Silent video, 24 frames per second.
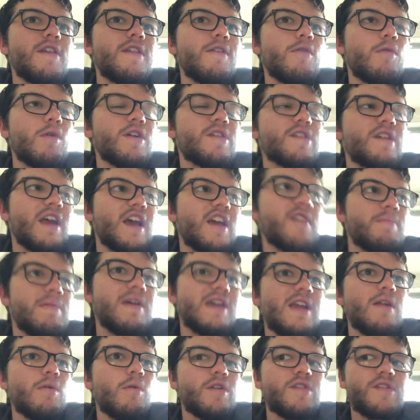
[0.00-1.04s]
it works on XP and
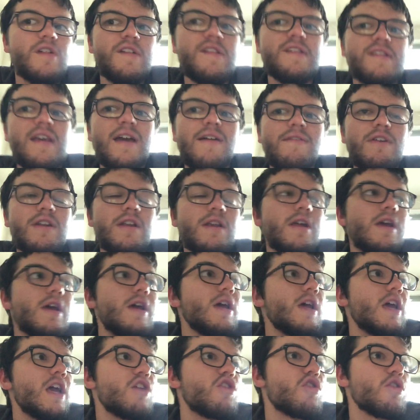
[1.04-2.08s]
it works on 7.
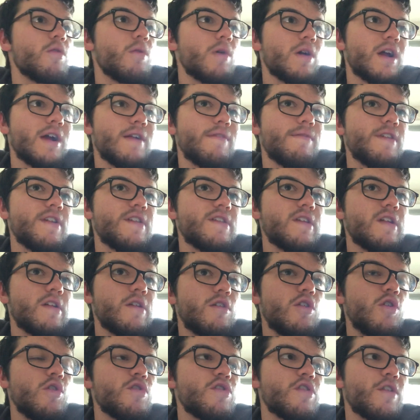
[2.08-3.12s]
It should work on Vista.
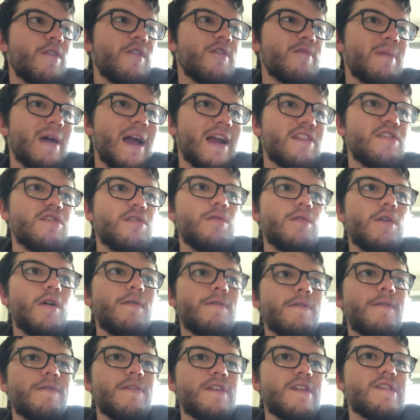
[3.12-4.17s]
Use Service Pack 2 though
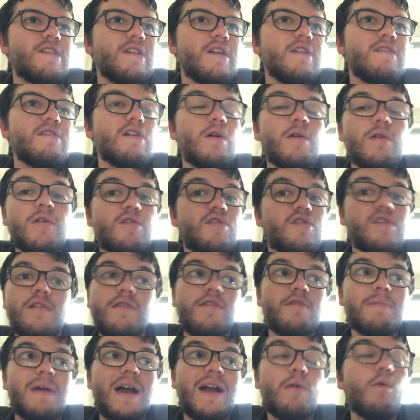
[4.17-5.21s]
for Vista. Don't use Service
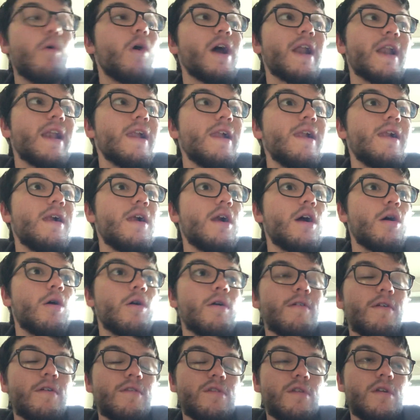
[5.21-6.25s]
Pack 1
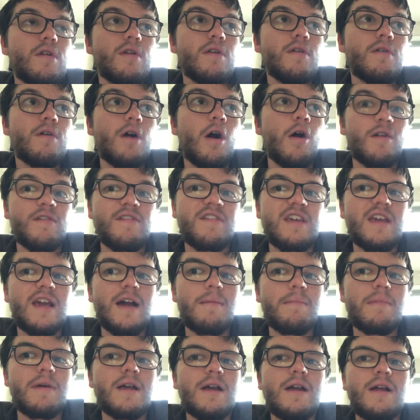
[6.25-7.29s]
or
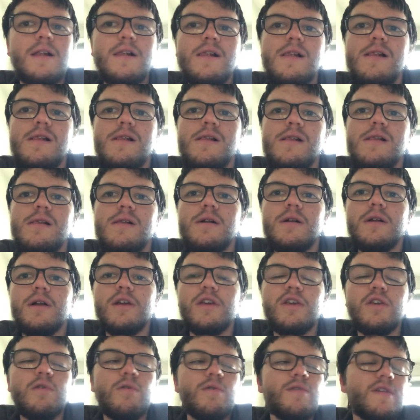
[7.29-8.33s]
RTM.
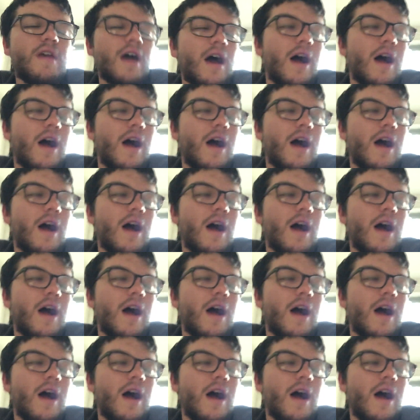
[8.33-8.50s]
Use